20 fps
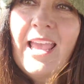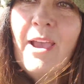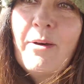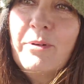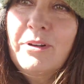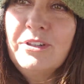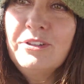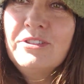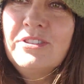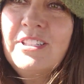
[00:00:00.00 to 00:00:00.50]
And
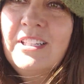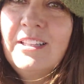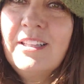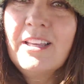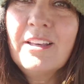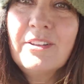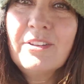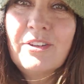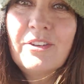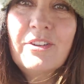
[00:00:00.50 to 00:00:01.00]
when you see
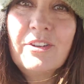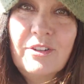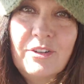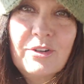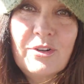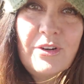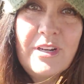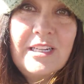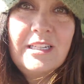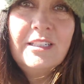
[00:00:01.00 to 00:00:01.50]
the other
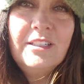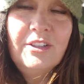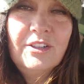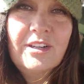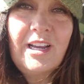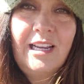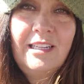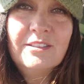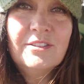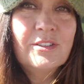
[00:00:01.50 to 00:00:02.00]
green,
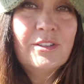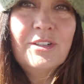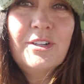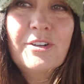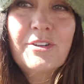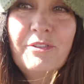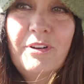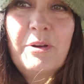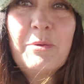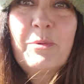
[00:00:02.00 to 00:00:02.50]
you guys are going
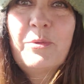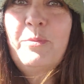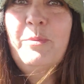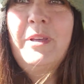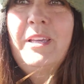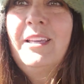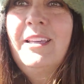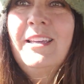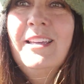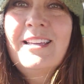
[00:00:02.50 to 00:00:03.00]
to agree with
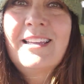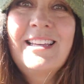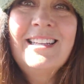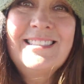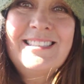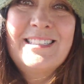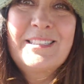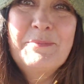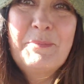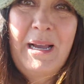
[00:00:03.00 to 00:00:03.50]
me.
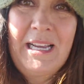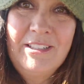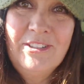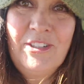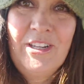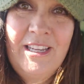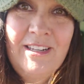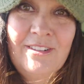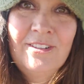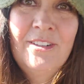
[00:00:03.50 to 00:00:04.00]
Because it's my
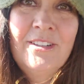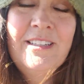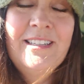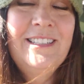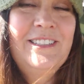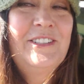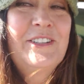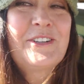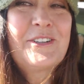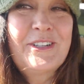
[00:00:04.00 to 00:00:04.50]
channel.
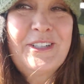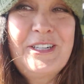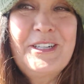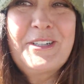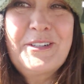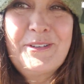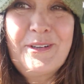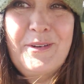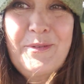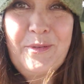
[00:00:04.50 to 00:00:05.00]
You're going to
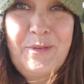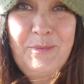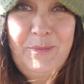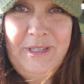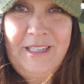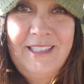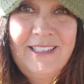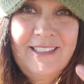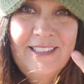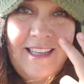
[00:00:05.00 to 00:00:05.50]
agree with
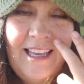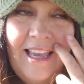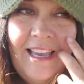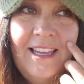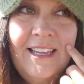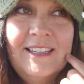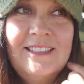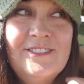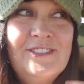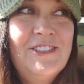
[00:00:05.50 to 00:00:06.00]
me. Okay?